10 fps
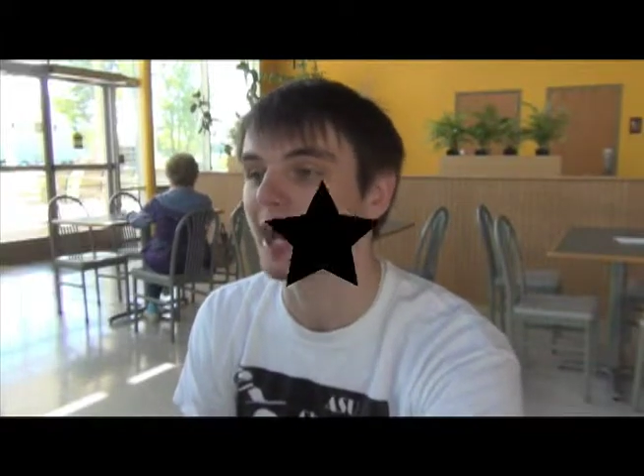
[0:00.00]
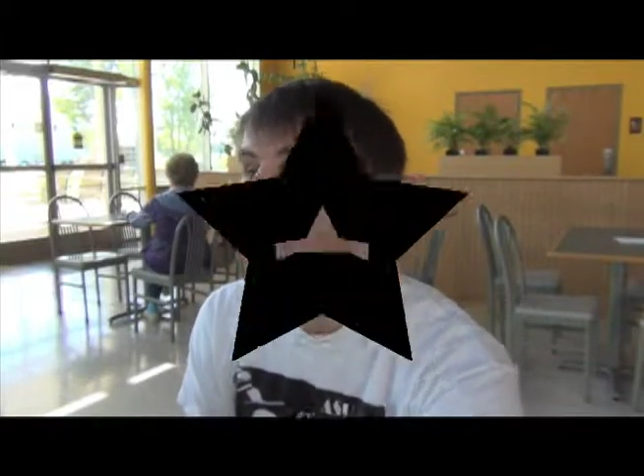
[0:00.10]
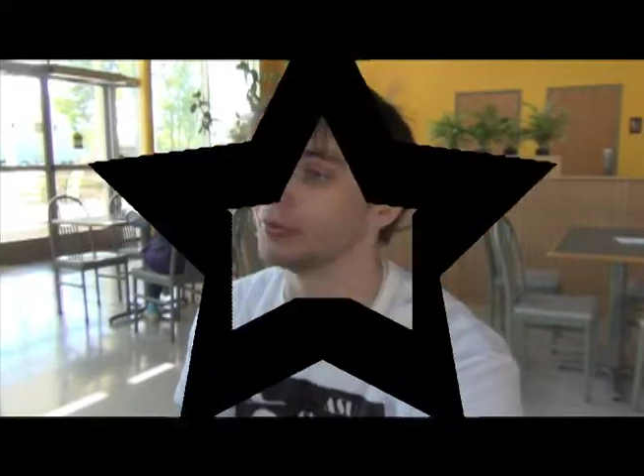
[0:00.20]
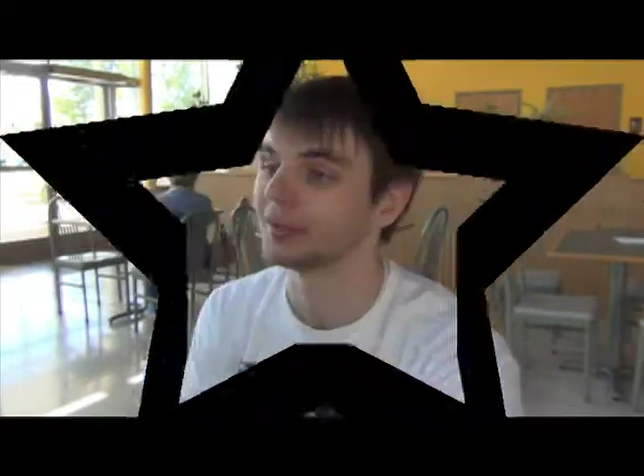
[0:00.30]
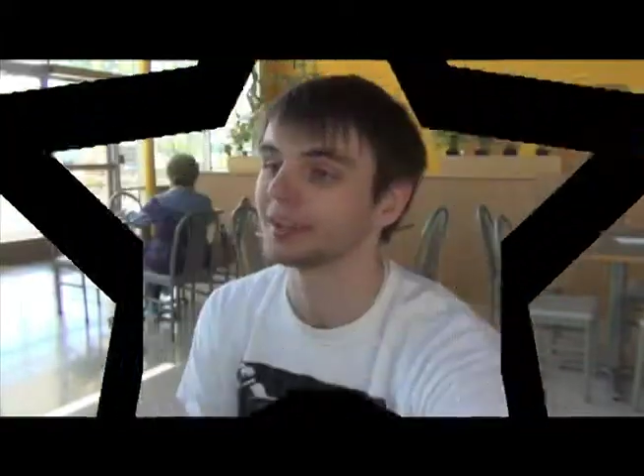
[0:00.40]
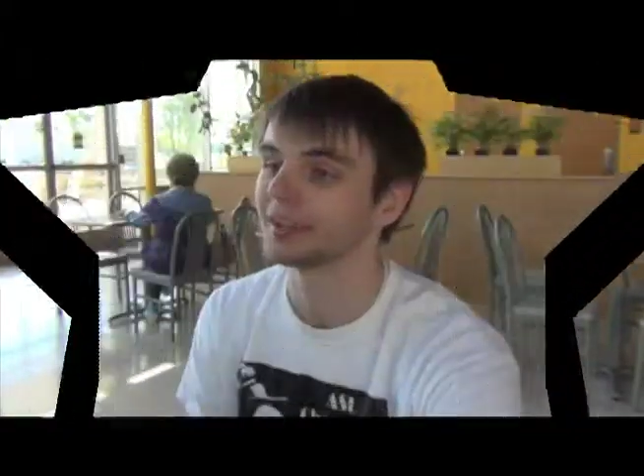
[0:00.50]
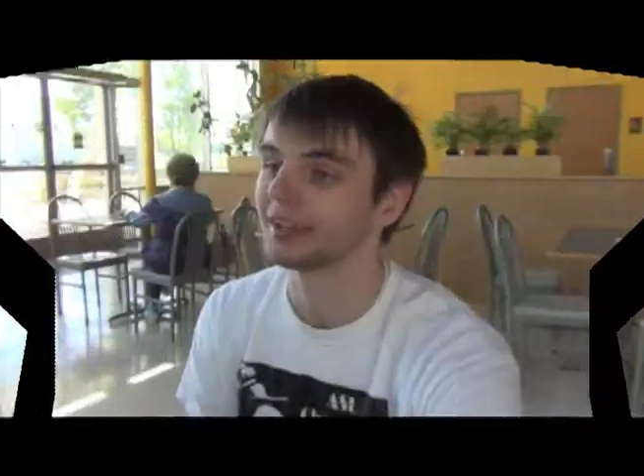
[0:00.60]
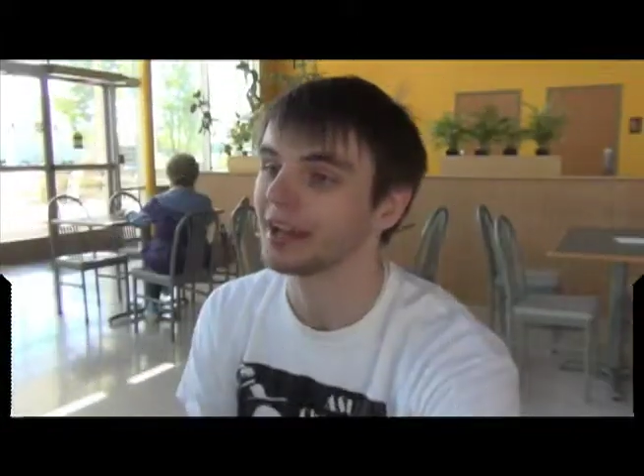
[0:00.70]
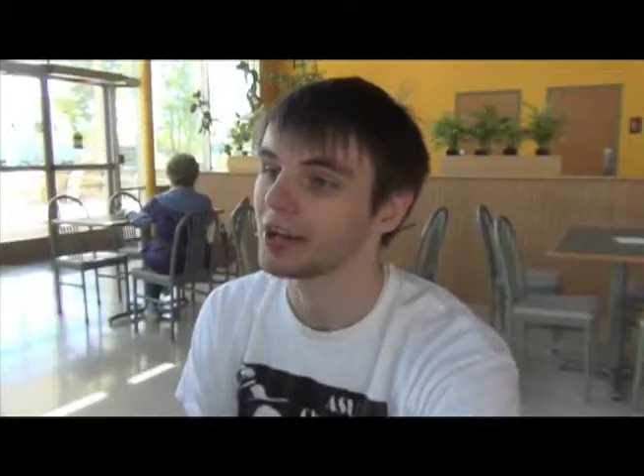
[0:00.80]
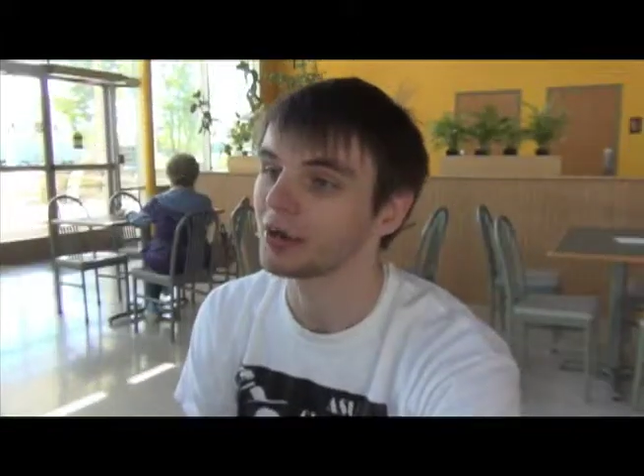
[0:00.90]
Man, I know
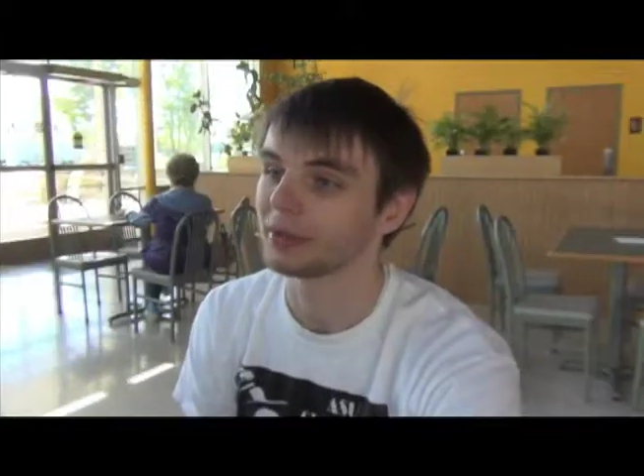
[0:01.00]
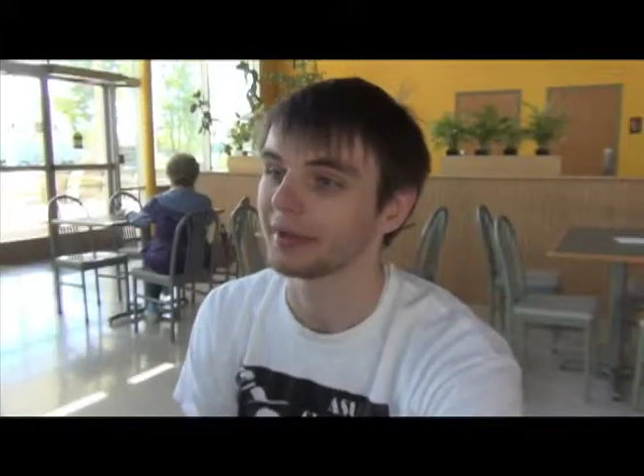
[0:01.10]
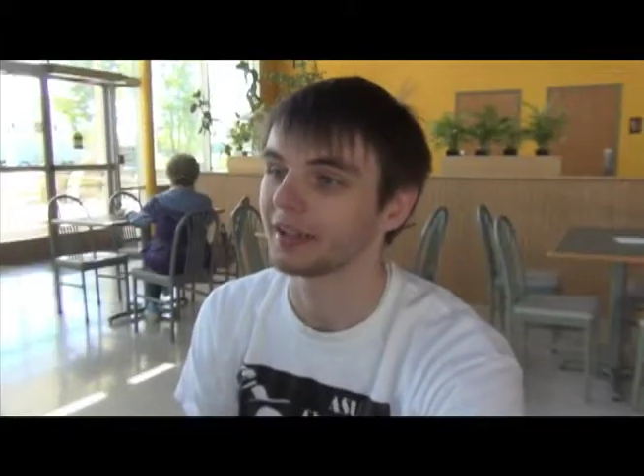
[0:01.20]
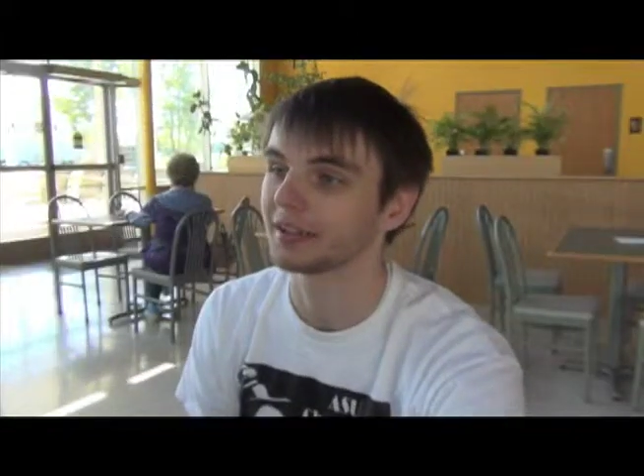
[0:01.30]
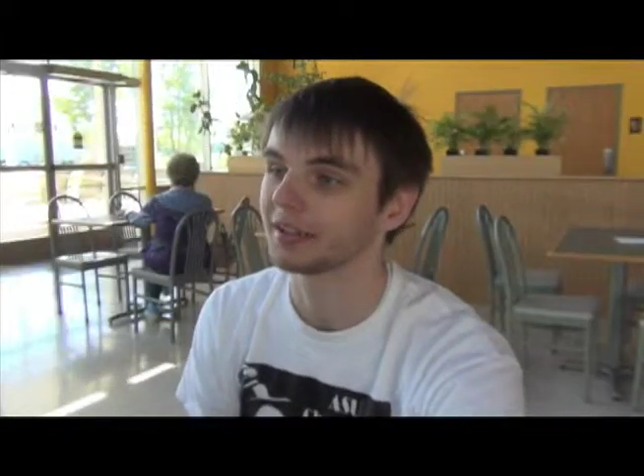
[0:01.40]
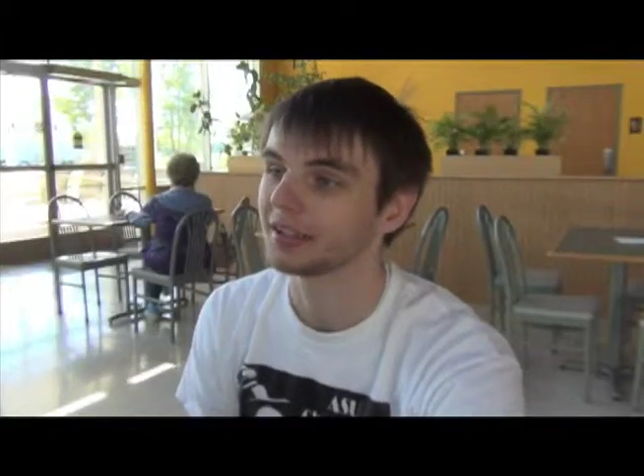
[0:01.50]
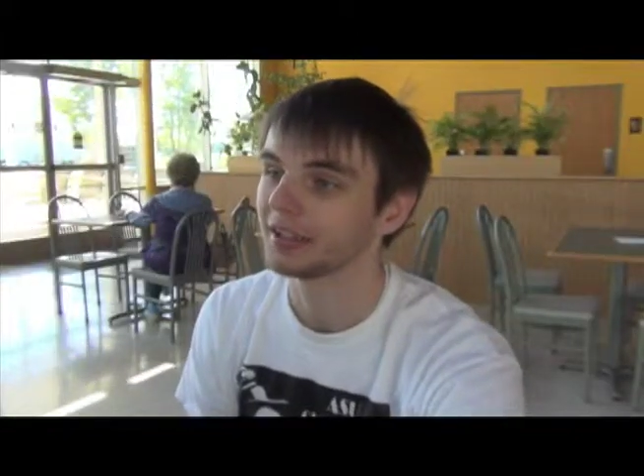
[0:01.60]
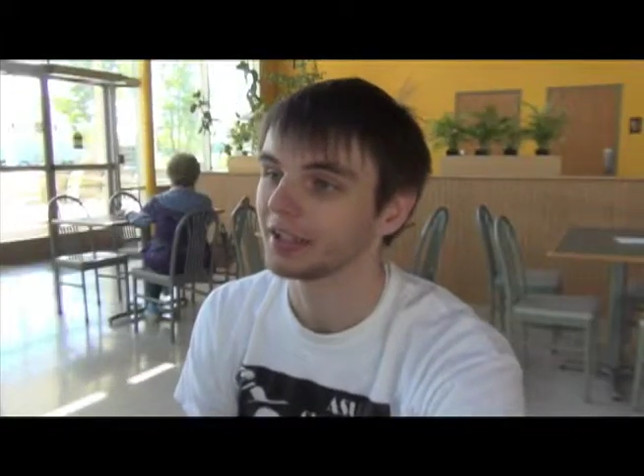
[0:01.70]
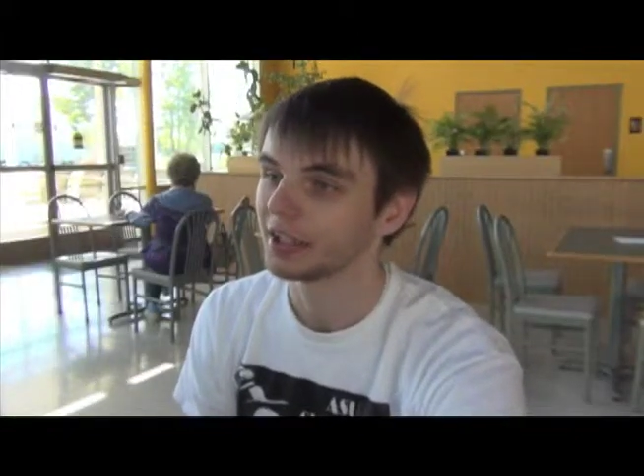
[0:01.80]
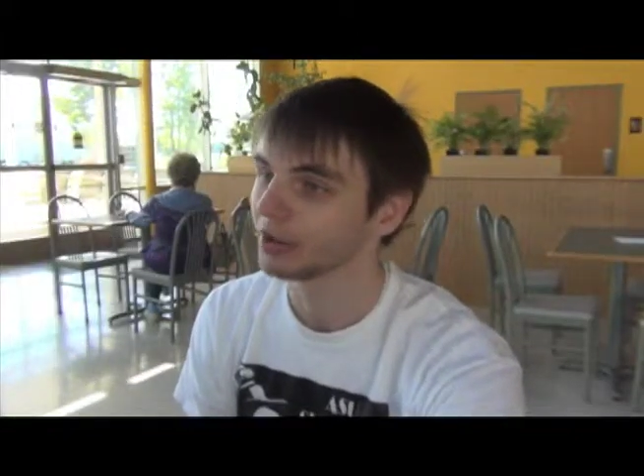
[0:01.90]
you. I know you, man.
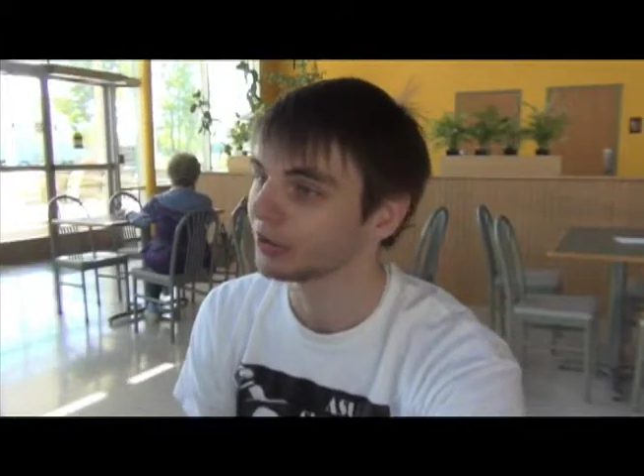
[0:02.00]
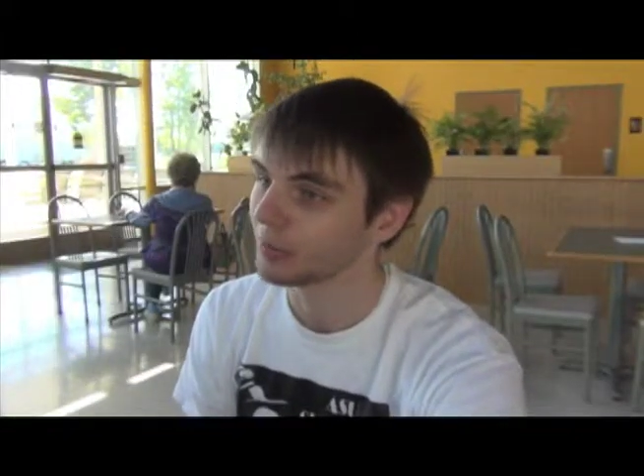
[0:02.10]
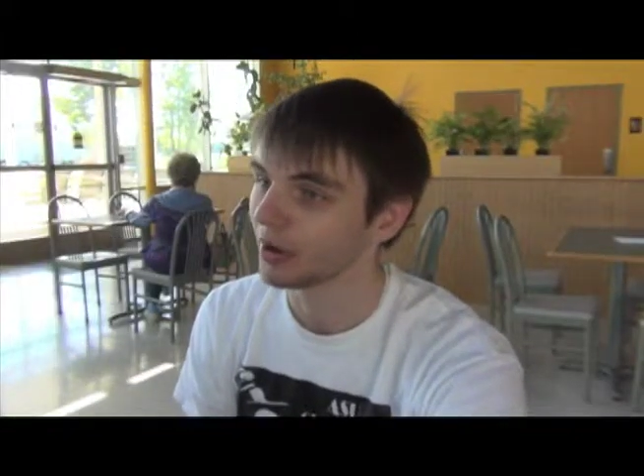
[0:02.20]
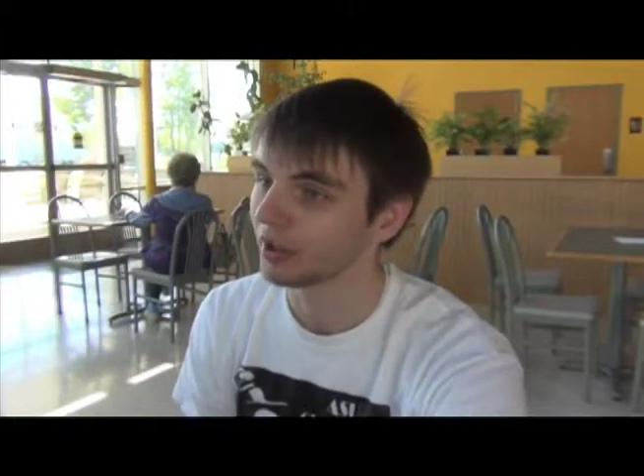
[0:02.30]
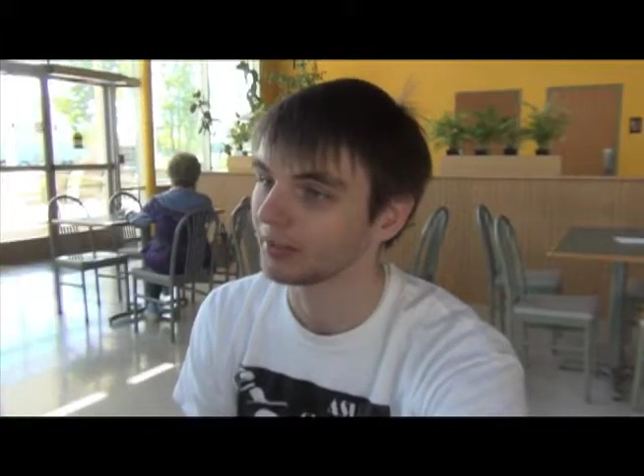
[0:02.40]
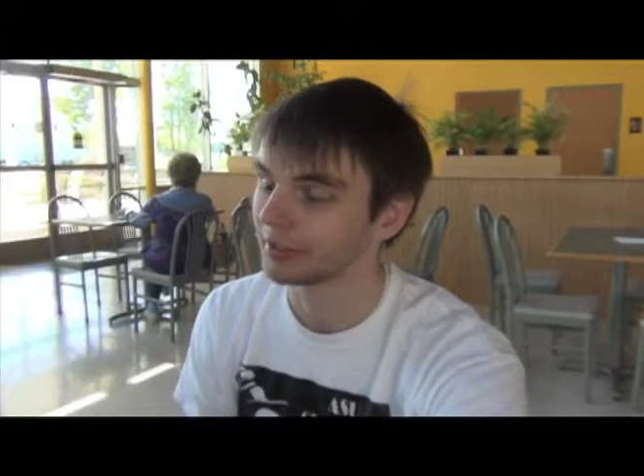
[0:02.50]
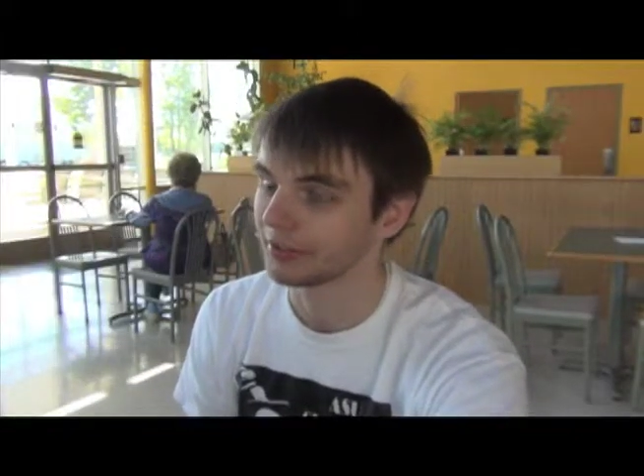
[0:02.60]
You're smart.